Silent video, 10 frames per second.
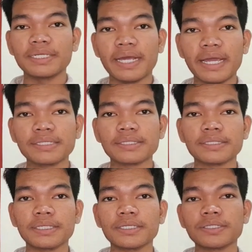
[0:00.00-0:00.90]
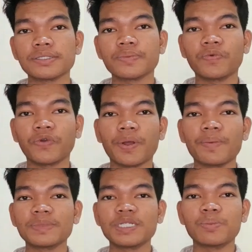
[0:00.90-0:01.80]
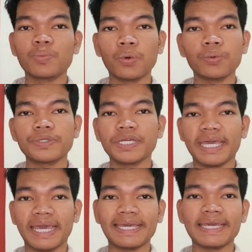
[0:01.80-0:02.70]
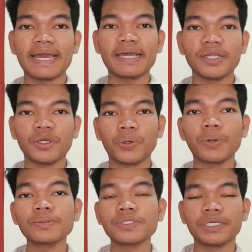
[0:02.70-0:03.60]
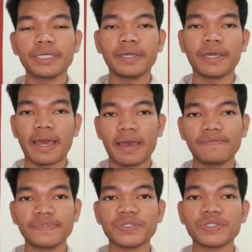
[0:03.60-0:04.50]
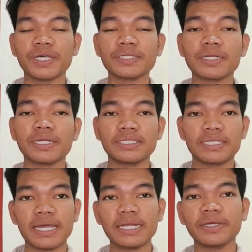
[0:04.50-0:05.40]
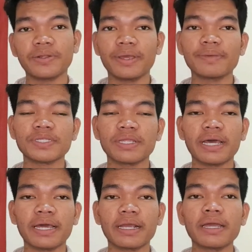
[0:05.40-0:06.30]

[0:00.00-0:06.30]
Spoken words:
Next is from the book K and Croce F 2010 claims that